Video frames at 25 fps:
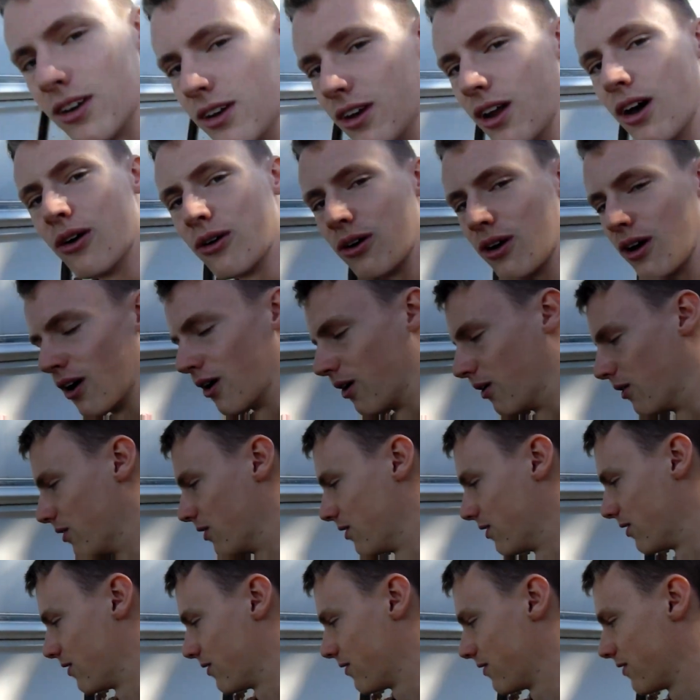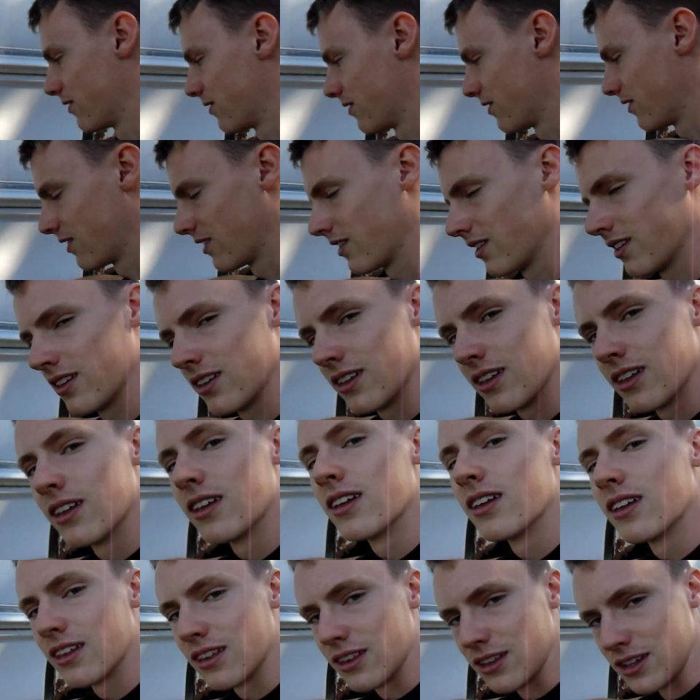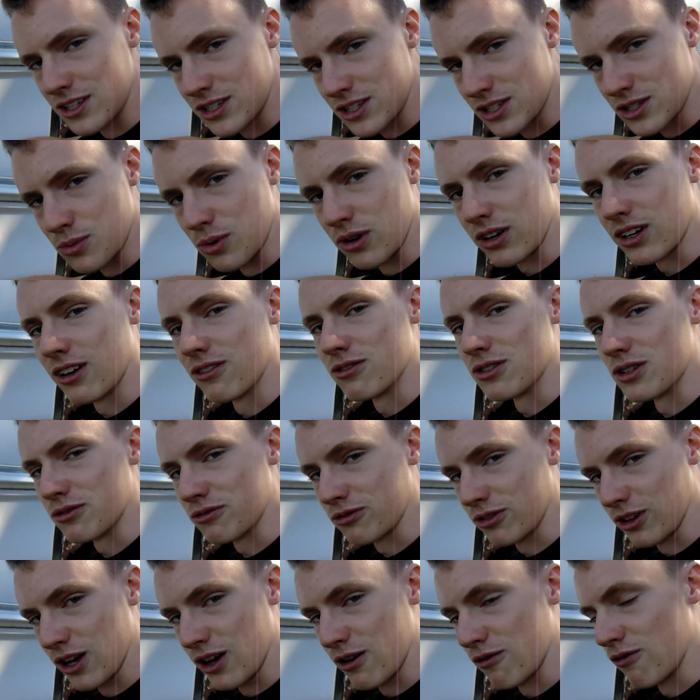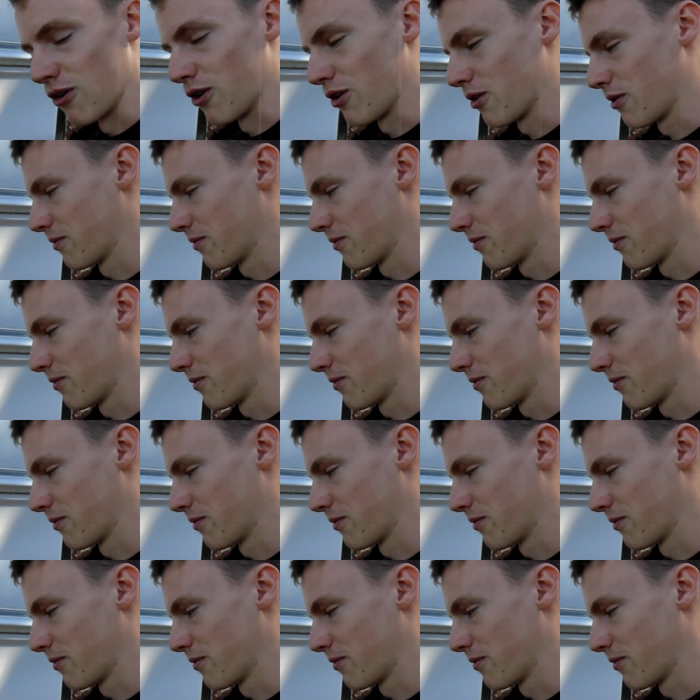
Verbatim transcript: No, no. This is what gives it flavor.